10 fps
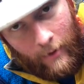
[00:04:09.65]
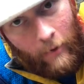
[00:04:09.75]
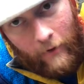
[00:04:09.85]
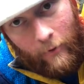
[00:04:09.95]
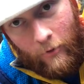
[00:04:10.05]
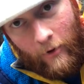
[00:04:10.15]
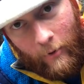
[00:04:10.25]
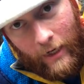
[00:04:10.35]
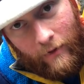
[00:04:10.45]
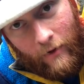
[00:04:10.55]
But there's no
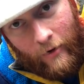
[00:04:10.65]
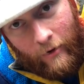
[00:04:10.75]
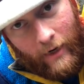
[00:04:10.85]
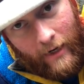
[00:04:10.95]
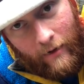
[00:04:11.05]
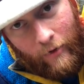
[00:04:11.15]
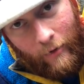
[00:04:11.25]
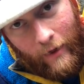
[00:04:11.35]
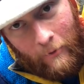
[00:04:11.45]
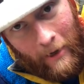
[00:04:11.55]
one at this crag,
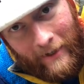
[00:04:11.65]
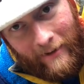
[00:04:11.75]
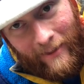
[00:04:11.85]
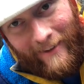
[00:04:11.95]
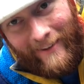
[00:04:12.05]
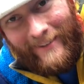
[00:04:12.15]
so that's why I didn't say